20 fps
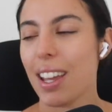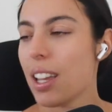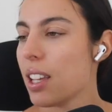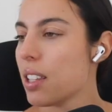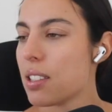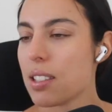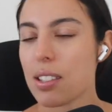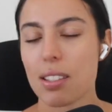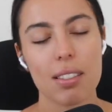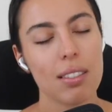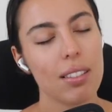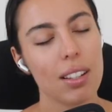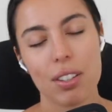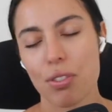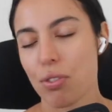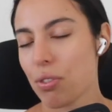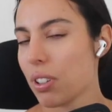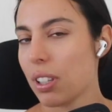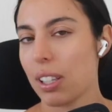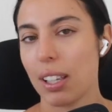it's
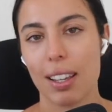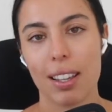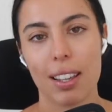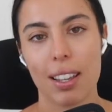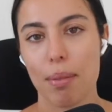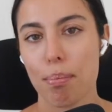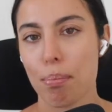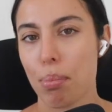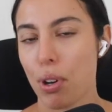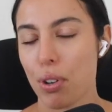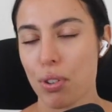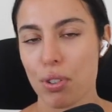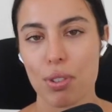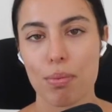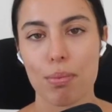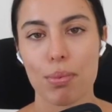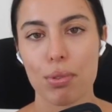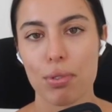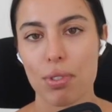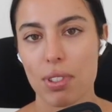literally
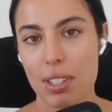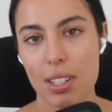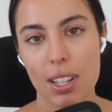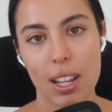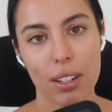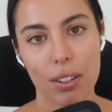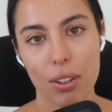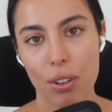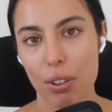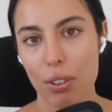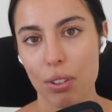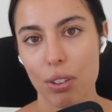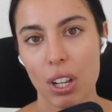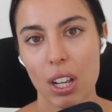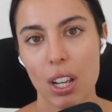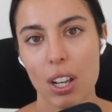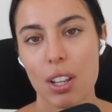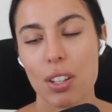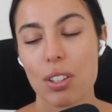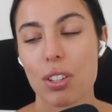impossible to say no.
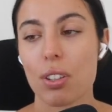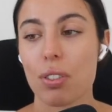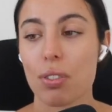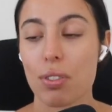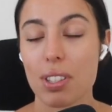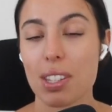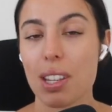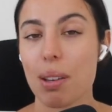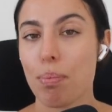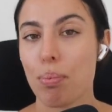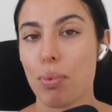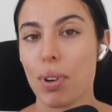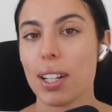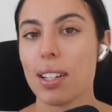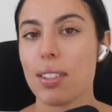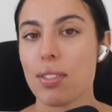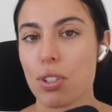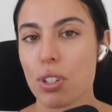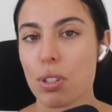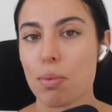So step one
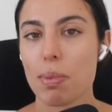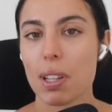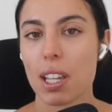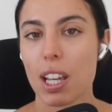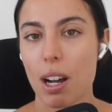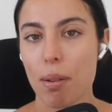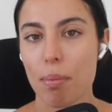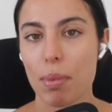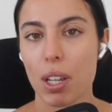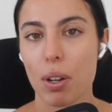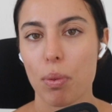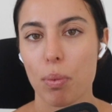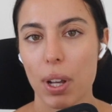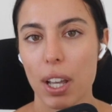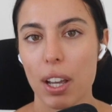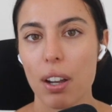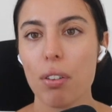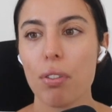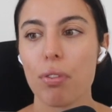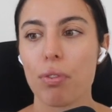is just becoming
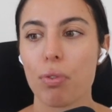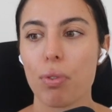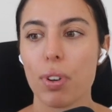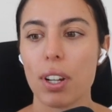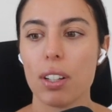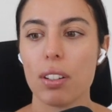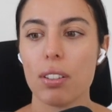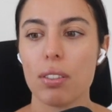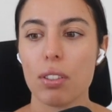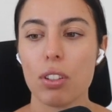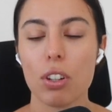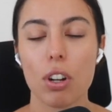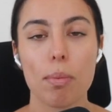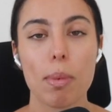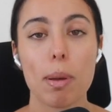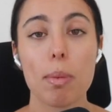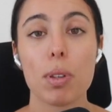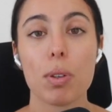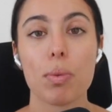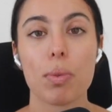aware of when,
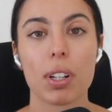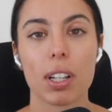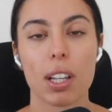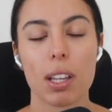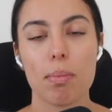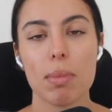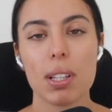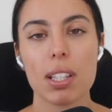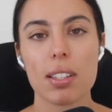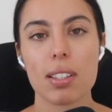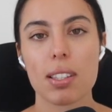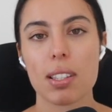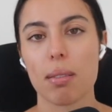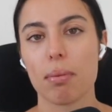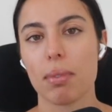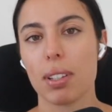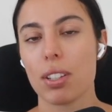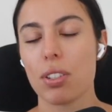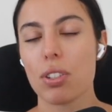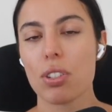maybe you want to commit to
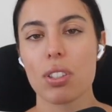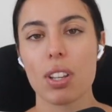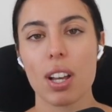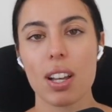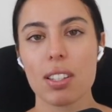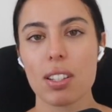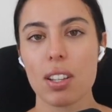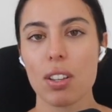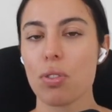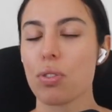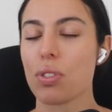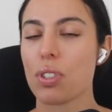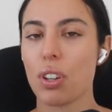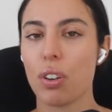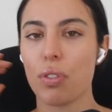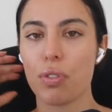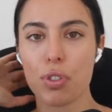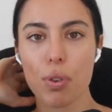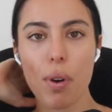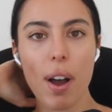something, just asking
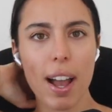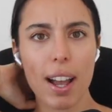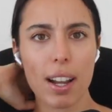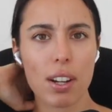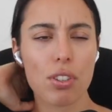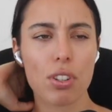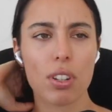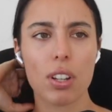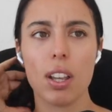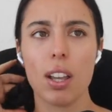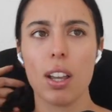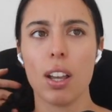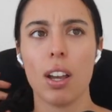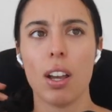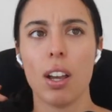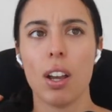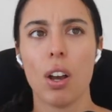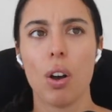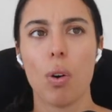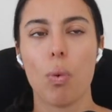yourself, do I actually
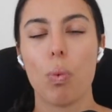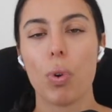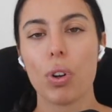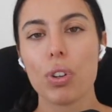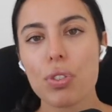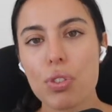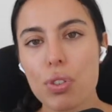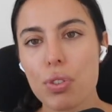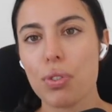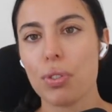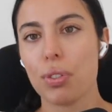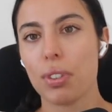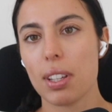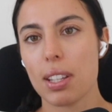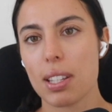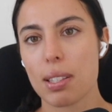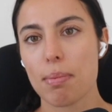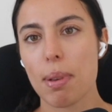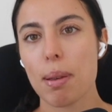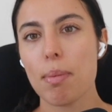want to do
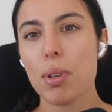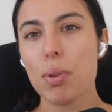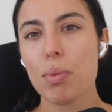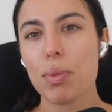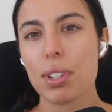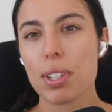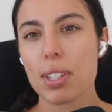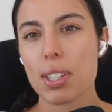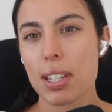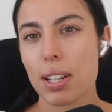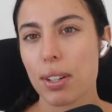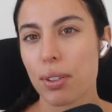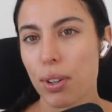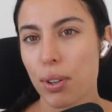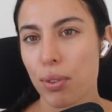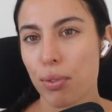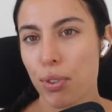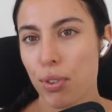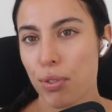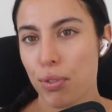this? Maybe you want to sit on
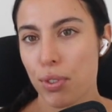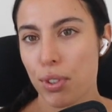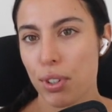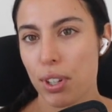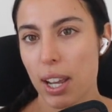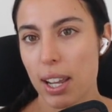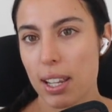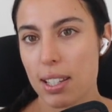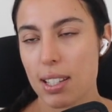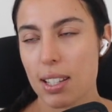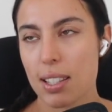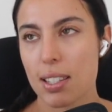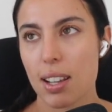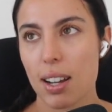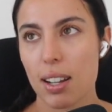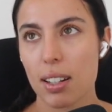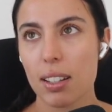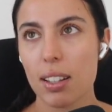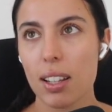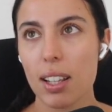it for a few days. It's
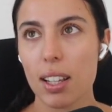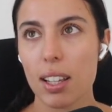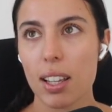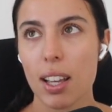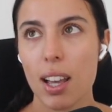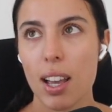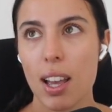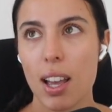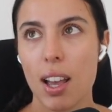kind of like